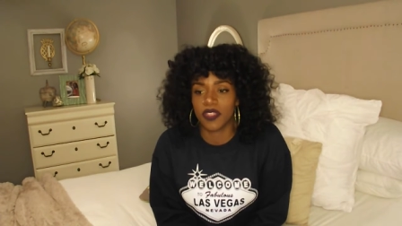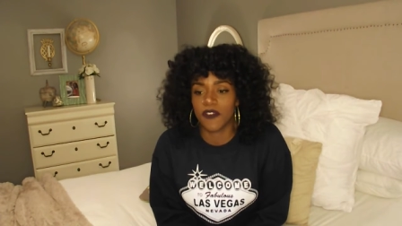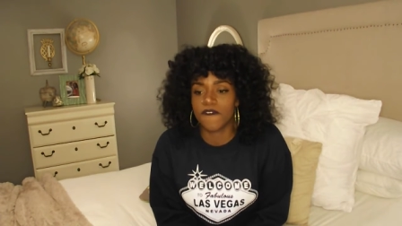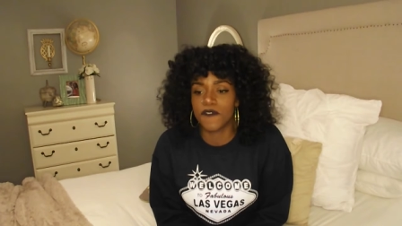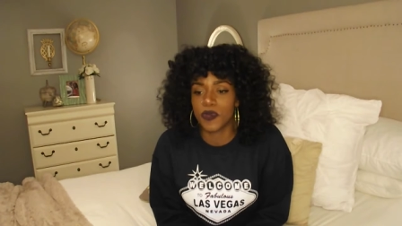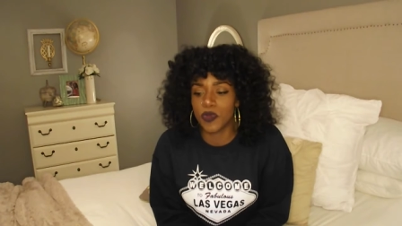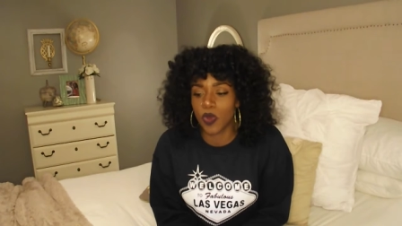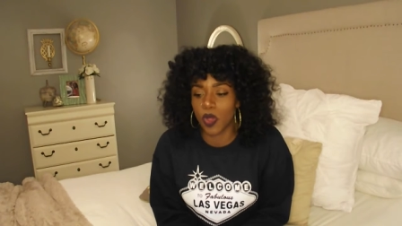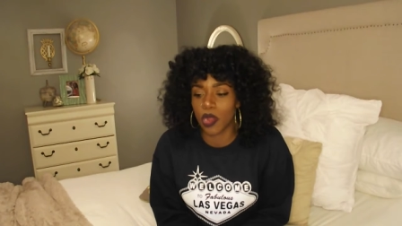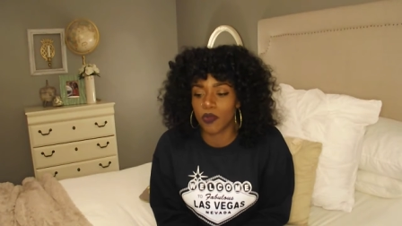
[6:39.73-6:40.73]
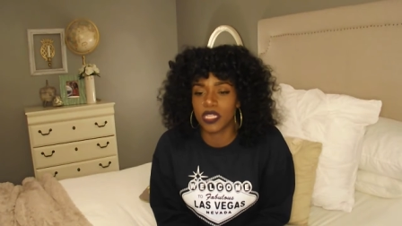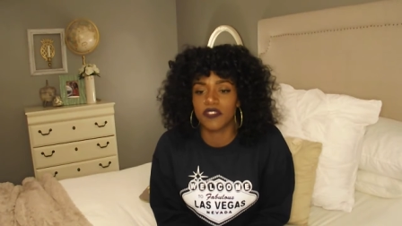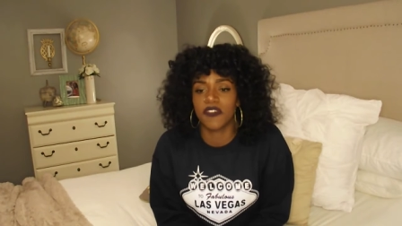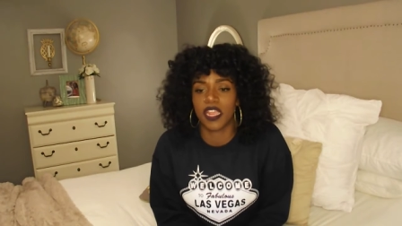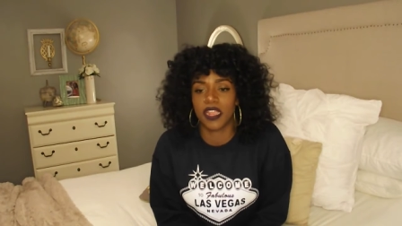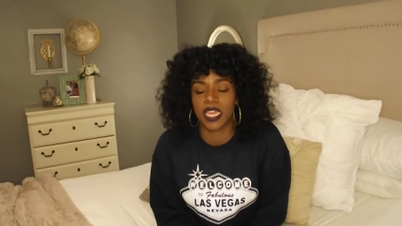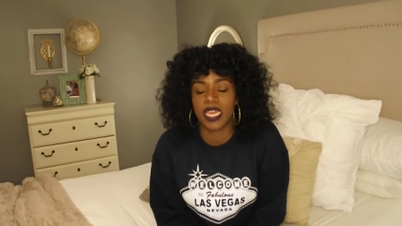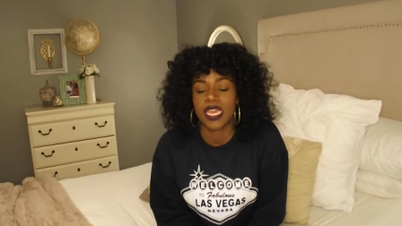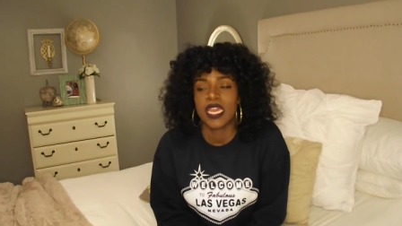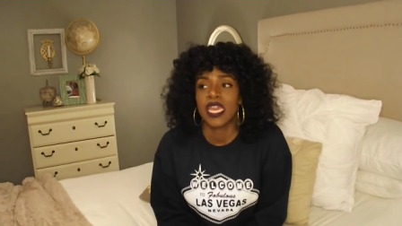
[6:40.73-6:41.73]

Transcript: the food court was very